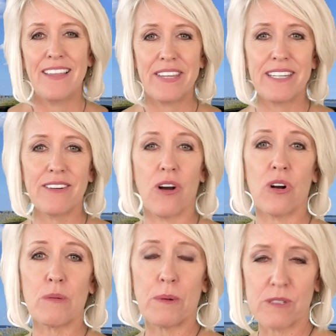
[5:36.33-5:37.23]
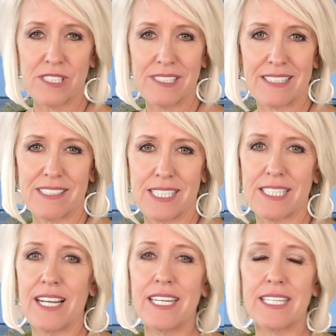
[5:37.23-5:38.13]
Then our person that's
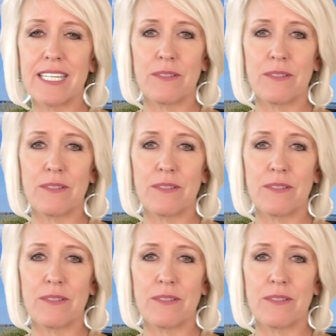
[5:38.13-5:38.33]
designing it,